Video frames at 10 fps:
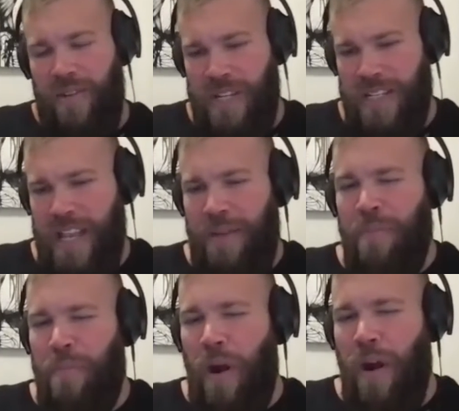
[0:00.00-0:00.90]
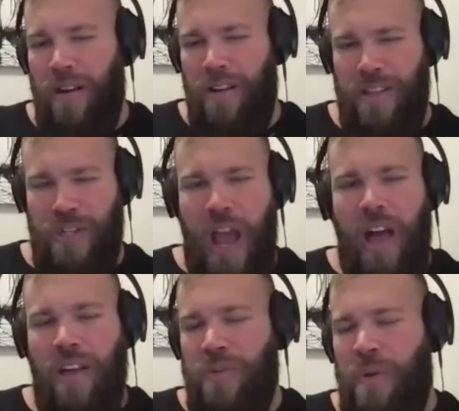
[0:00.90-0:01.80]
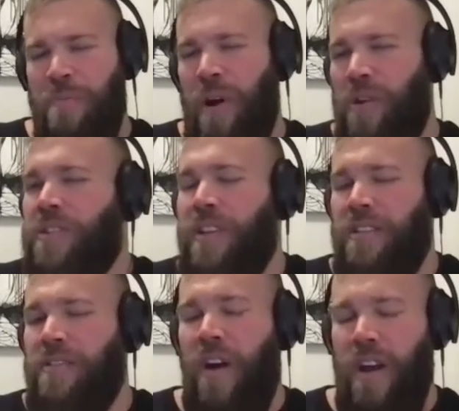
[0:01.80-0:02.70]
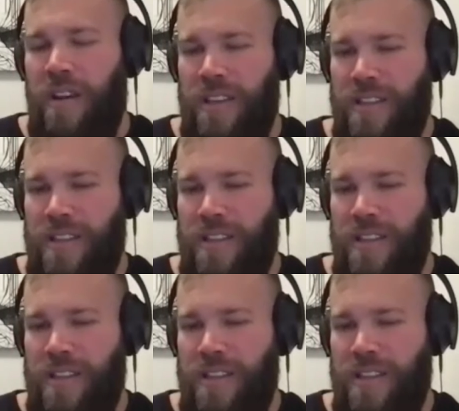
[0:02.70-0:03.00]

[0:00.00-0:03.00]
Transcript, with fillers: which is like part of the challenge, but most of the fun is